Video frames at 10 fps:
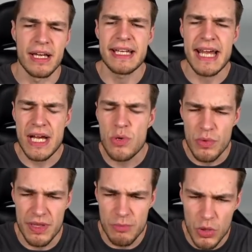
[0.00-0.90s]
And now,
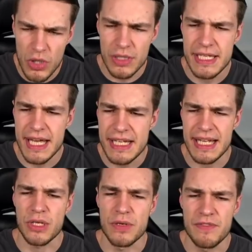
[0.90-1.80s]
with more
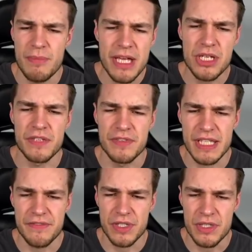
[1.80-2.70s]
context and confirmation of a
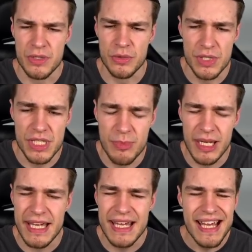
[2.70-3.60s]
dividend or
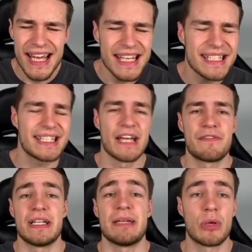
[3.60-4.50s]
split, it's
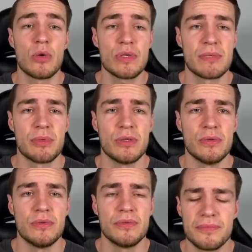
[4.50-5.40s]
definitely
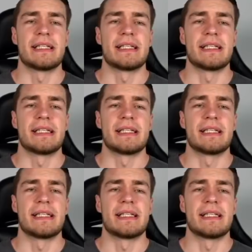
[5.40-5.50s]
plausible.